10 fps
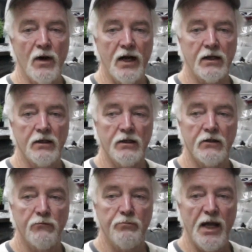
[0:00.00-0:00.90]
rack
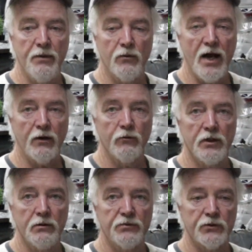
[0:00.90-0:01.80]
of baby rack
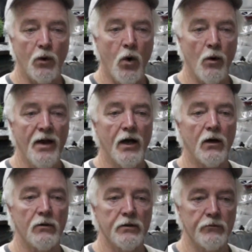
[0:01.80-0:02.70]
ribs.
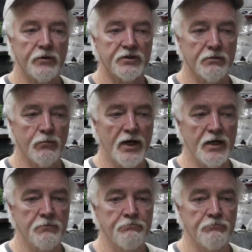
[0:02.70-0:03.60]
Hormel was the brand.